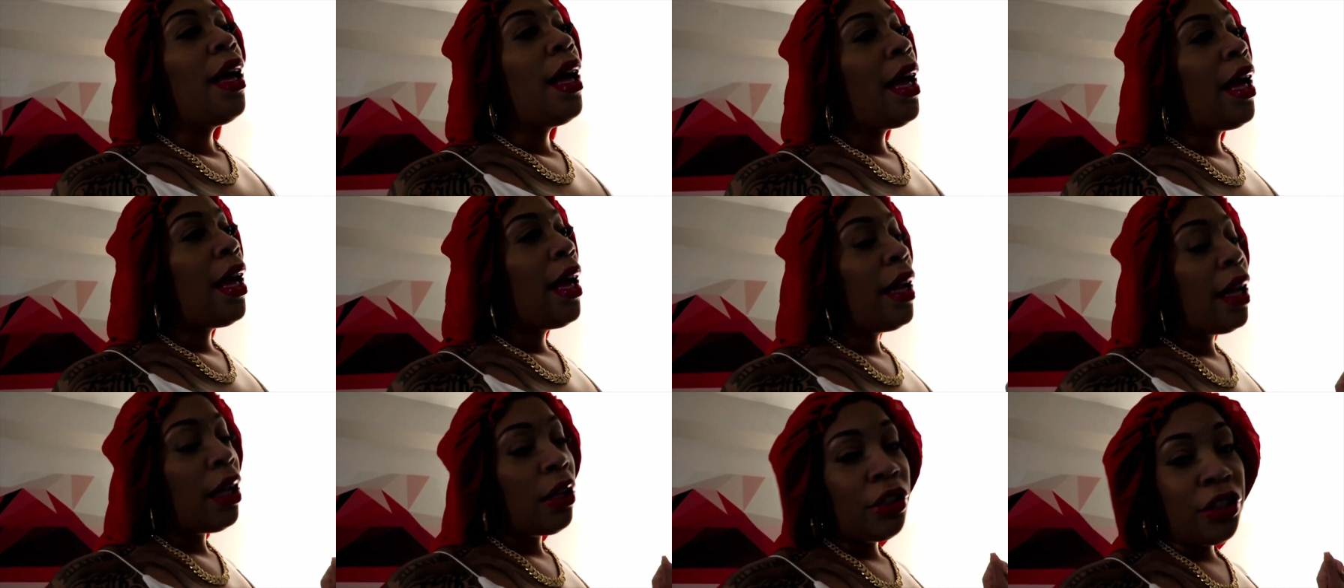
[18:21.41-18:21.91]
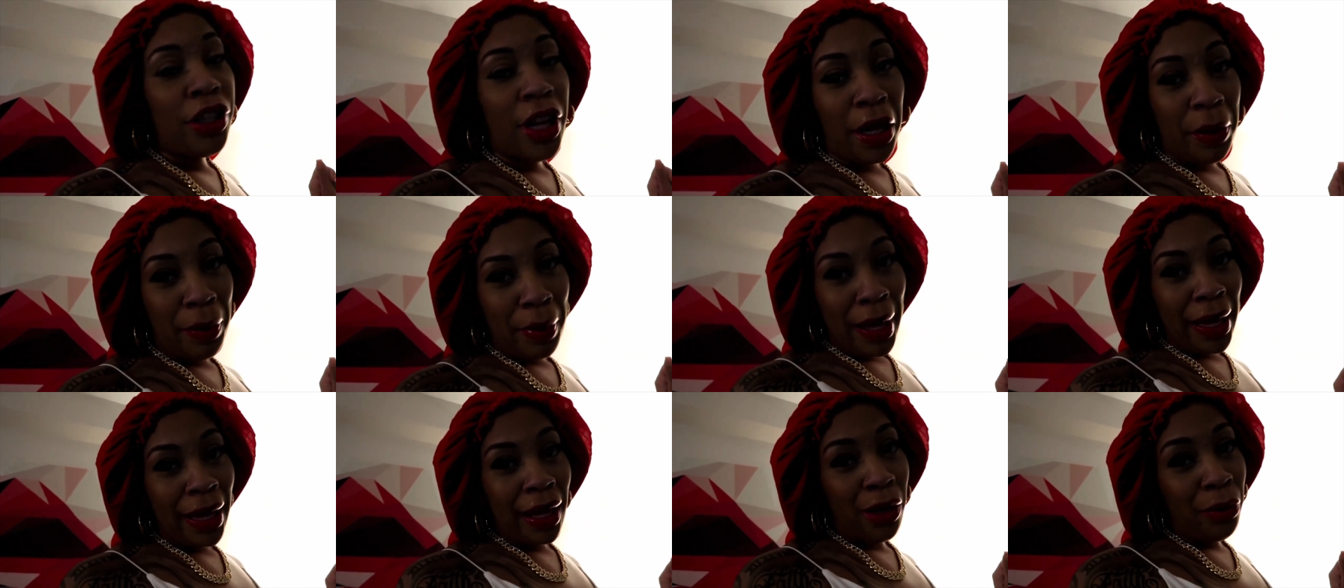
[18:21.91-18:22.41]
And I'll
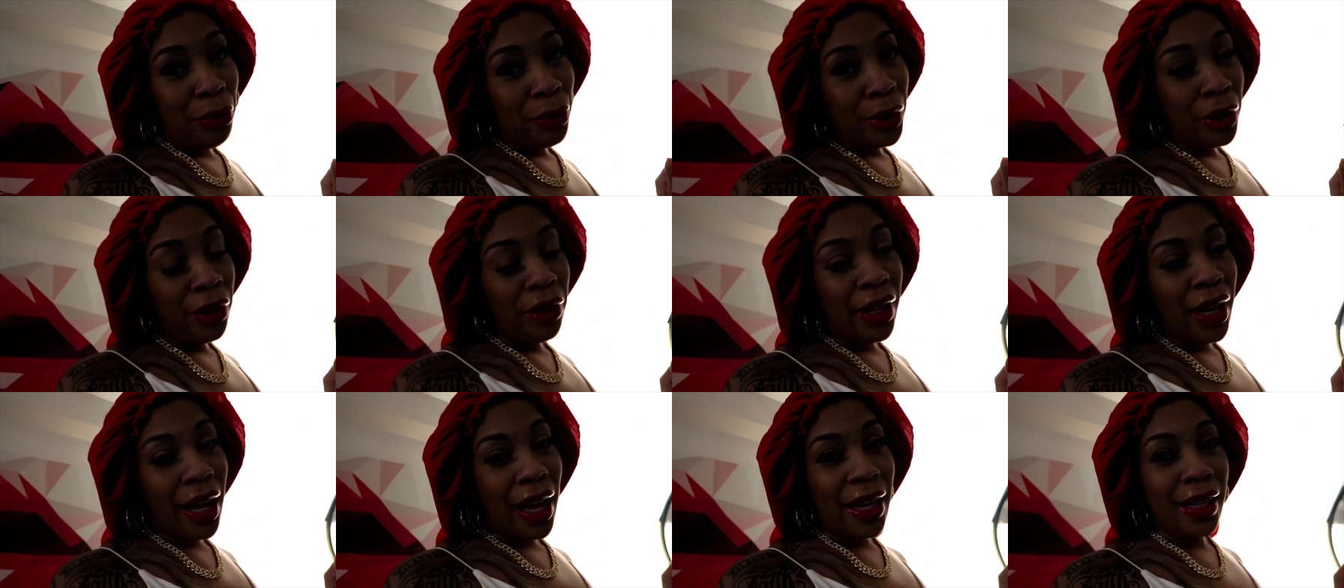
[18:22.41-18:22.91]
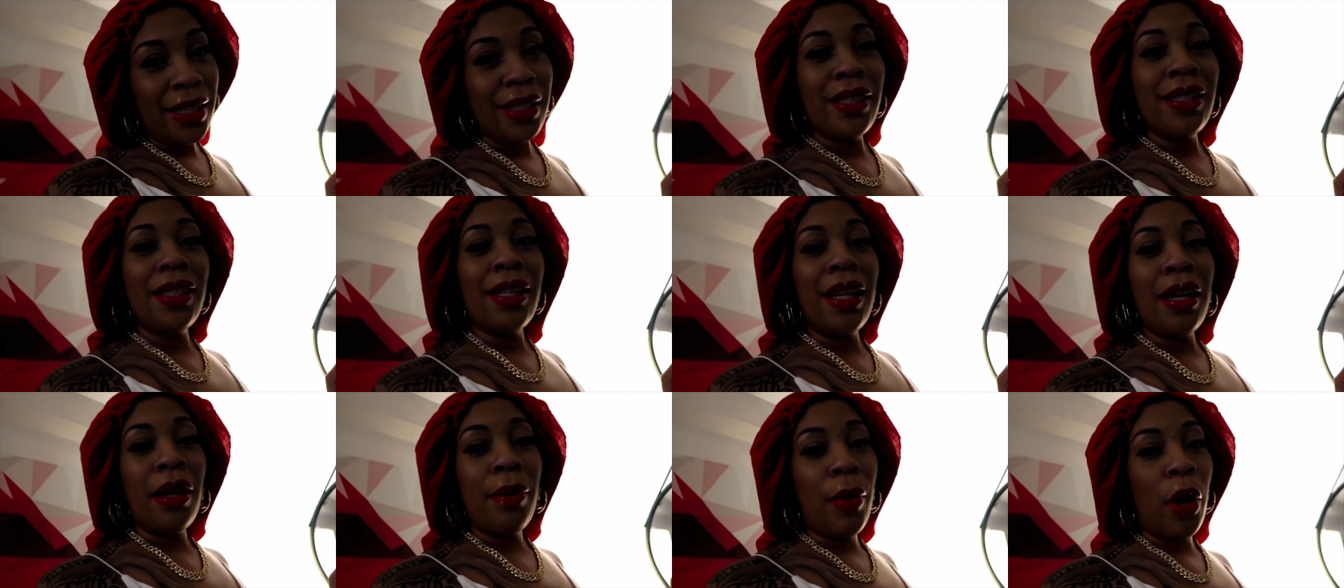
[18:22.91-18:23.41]
check back in with you
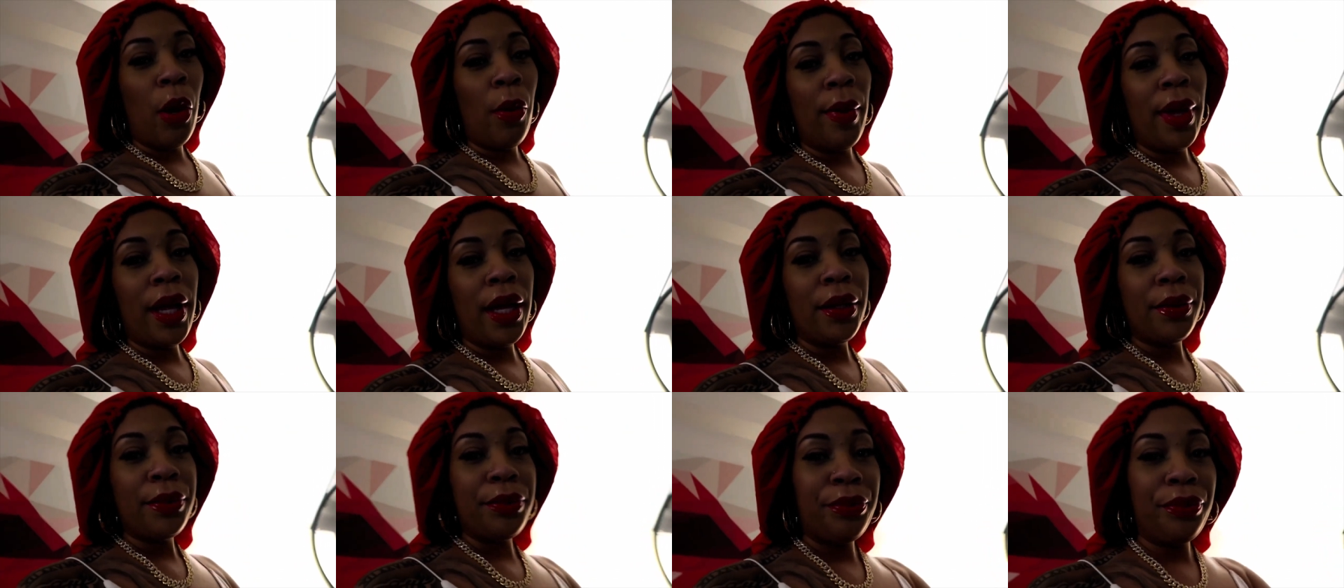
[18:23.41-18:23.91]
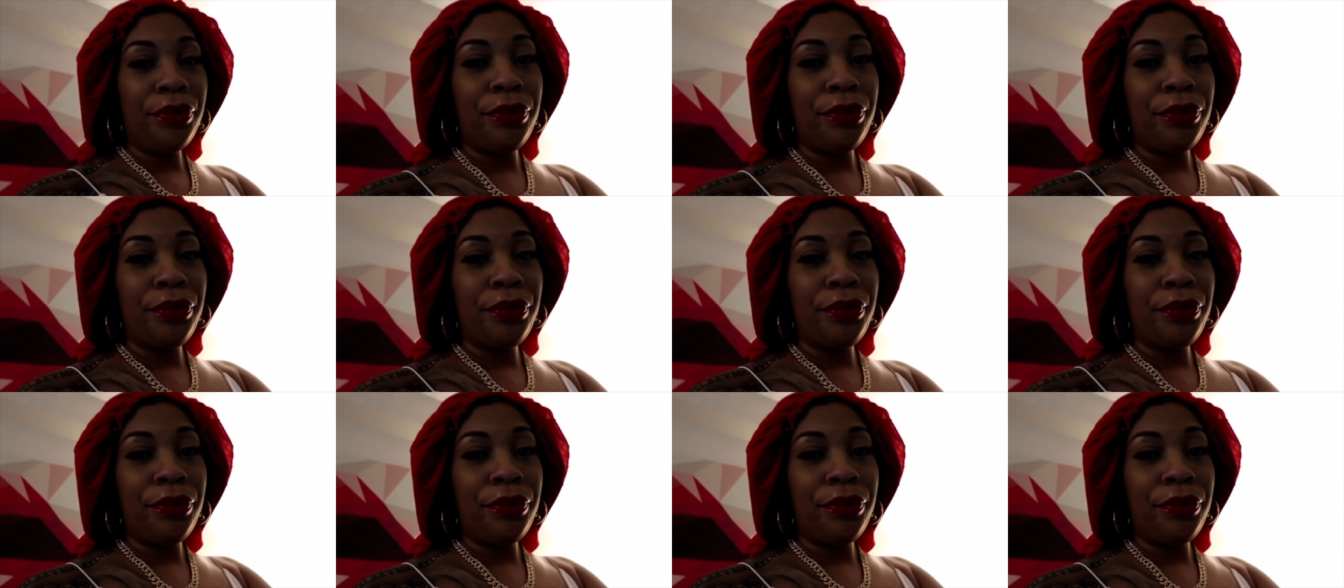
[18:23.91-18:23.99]
guys in a moment.